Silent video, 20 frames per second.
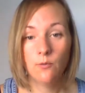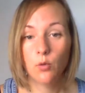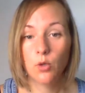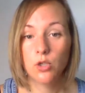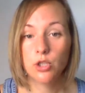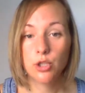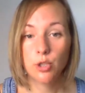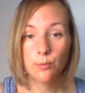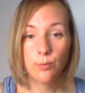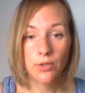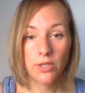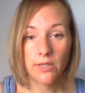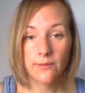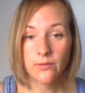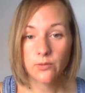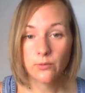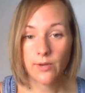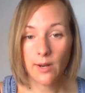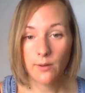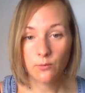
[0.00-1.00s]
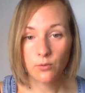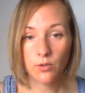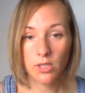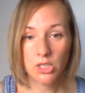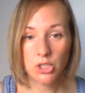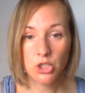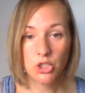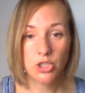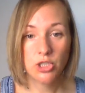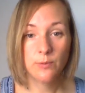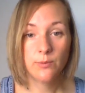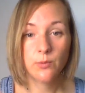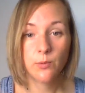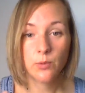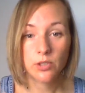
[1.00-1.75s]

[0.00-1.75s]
What are your beliefs around relationships?